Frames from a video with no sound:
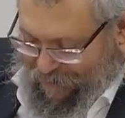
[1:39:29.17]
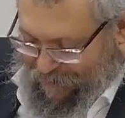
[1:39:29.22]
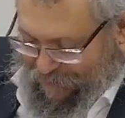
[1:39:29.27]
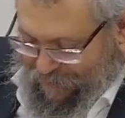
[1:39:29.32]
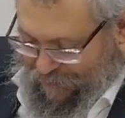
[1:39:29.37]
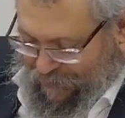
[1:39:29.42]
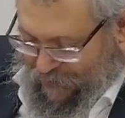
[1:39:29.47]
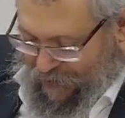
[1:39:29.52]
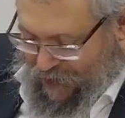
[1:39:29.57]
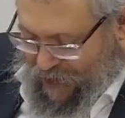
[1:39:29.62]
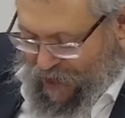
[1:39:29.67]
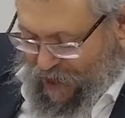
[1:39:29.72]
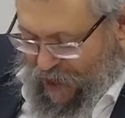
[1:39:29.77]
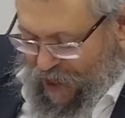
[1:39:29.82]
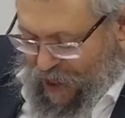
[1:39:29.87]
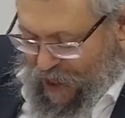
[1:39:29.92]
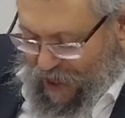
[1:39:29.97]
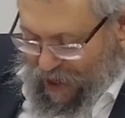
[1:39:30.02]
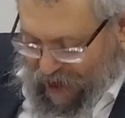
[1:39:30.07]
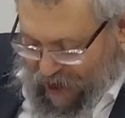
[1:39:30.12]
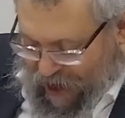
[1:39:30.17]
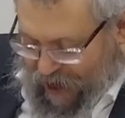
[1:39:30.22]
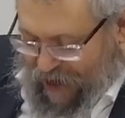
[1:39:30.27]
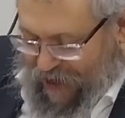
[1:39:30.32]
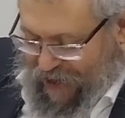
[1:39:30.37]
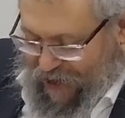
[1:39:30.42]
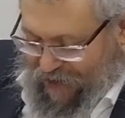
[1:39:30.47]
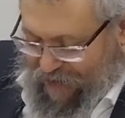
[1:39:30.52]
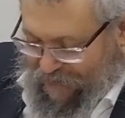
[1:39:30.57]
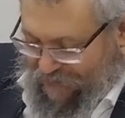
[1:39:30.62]
But he says the difference
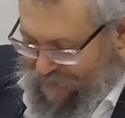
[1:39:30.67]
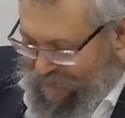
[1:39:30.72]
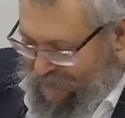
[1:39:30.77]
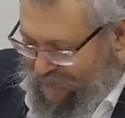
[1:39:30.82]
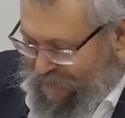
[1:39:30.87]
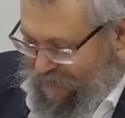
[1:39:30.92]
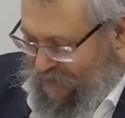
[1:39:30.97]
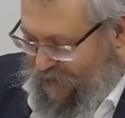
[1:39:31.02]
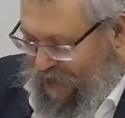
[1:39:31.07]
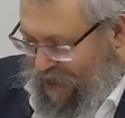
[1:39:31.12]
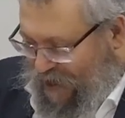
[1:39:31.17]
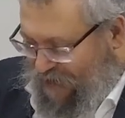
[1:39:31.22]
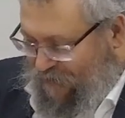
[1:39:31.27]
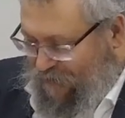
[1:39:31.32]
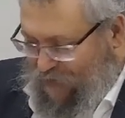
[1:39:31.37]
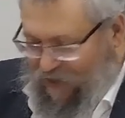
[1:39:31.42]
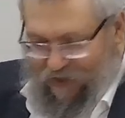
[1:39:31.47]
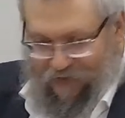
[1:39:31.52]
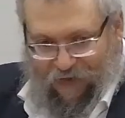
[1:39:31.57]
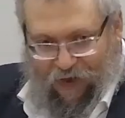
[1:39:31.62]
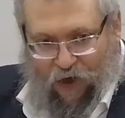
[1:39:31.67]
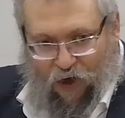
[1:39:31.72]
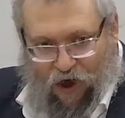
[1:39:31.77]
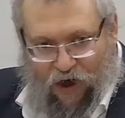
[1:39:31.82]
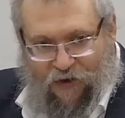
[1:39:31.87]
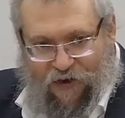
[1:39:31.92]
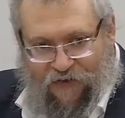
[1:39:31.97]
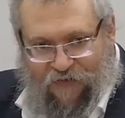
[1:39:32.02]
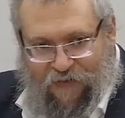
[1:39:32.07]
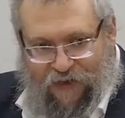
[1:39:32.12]
between
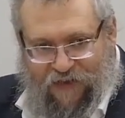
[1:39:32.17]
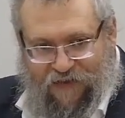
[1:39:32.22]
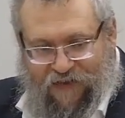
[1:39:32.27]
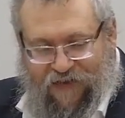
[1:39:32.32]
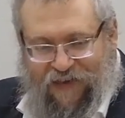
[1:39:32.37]
shin